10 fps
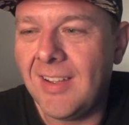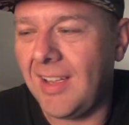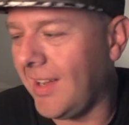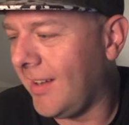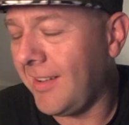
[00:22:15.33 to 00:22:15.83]

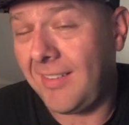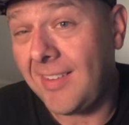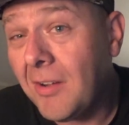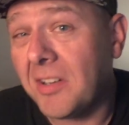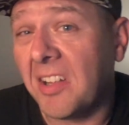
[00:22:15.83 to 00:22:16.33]
And it's
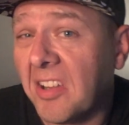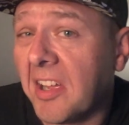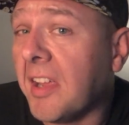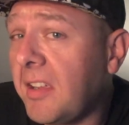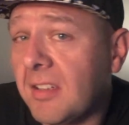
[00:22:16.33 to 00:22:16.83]
sounding
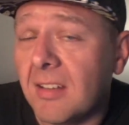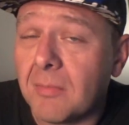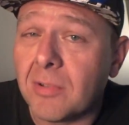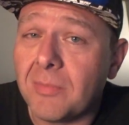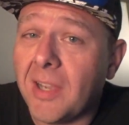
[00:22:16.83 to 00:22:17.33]
like a number of